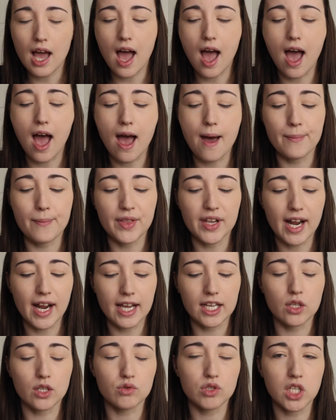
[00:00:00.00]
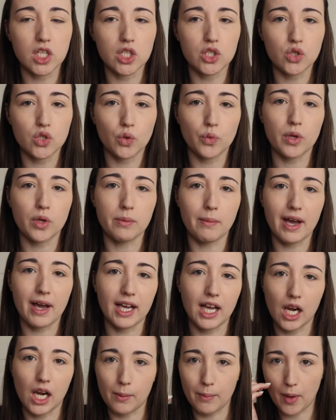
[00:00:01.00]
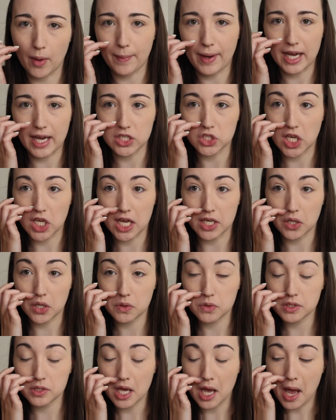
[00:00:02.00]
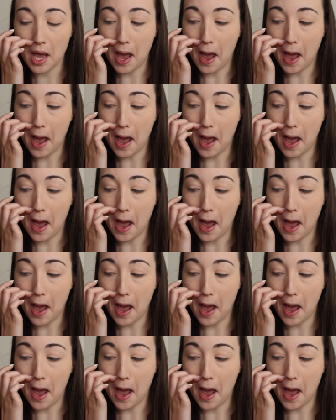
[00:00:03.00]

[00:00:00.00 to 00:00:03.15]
that I usually do with my Colourpop eyeshadows.